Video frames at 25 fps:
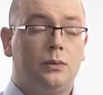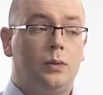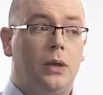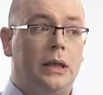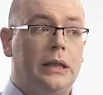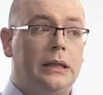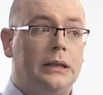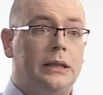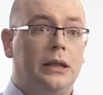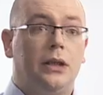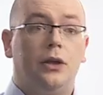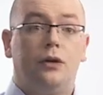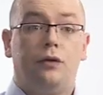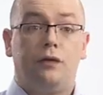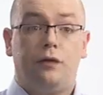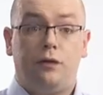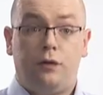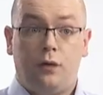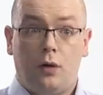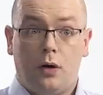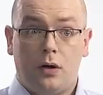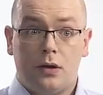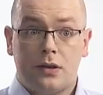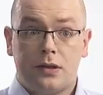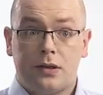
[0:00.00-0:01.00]
Well,
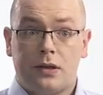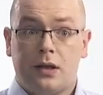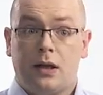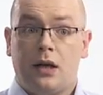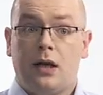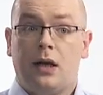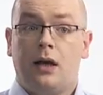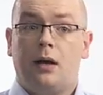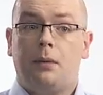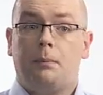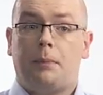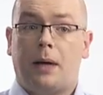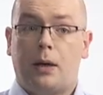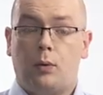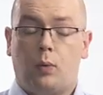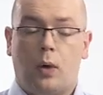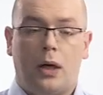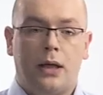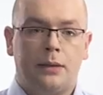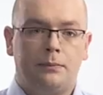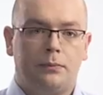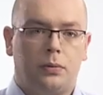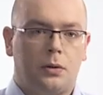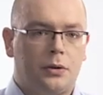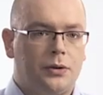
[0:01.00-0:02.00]
first, by
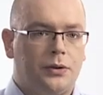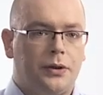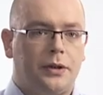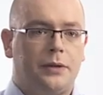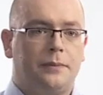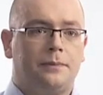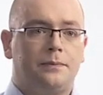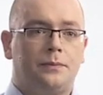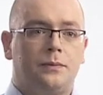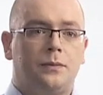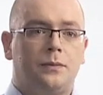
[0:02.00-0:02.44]
WAN bonding.